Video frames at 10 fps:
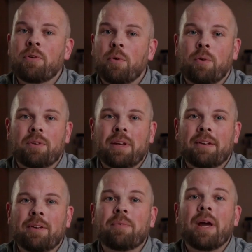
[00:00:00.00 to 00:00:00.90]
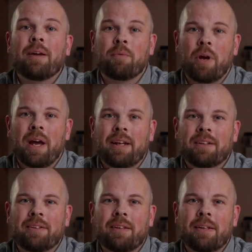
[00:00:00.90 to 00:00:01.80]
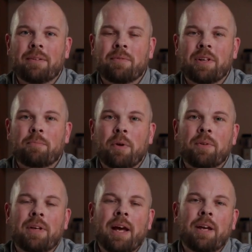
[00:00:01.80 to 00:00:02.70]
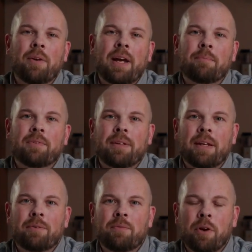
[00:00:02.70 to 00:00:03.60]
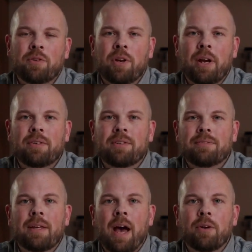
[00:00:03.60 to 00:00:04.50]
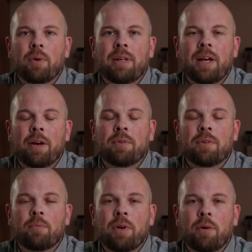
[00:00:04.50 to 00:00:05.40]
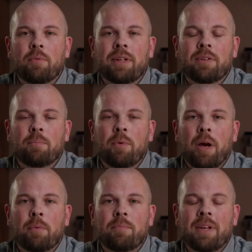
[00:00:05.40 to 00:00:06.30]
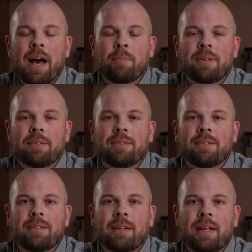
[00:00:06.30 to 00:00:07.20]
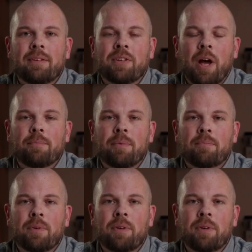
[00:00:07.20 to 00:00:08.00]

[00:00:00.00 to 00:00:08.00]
tools like the 5 whys, fishbone diagrams, and flowcharts, how to uncover the real reason problems happen and stop them for